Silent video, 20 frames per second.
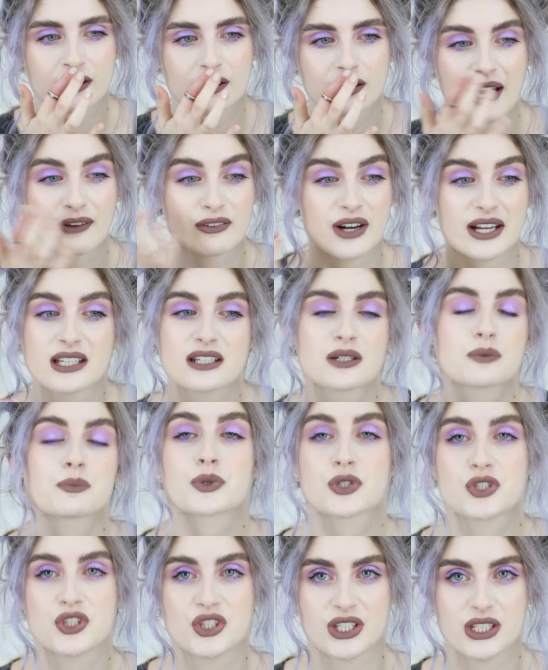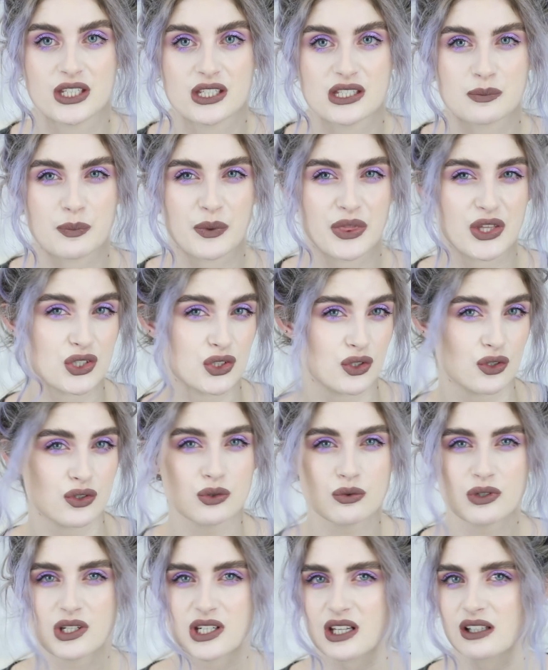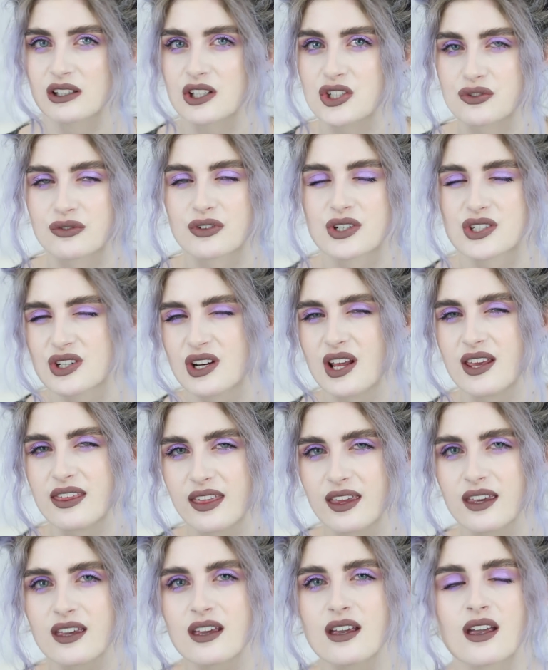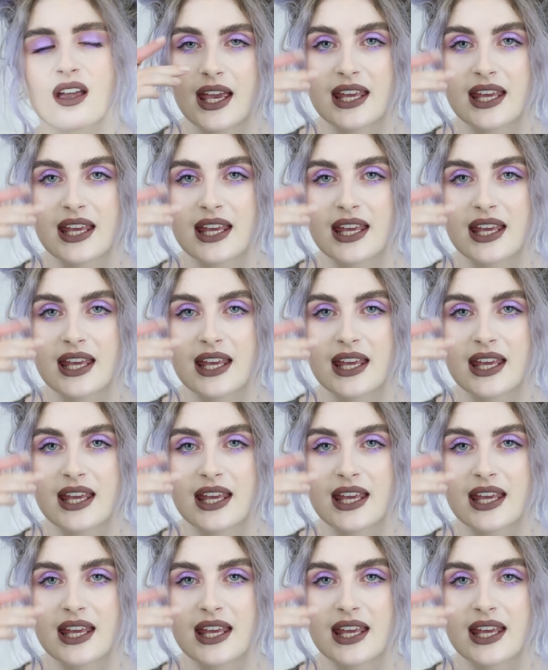I read it in Portuguese, but there's also an English version, I think.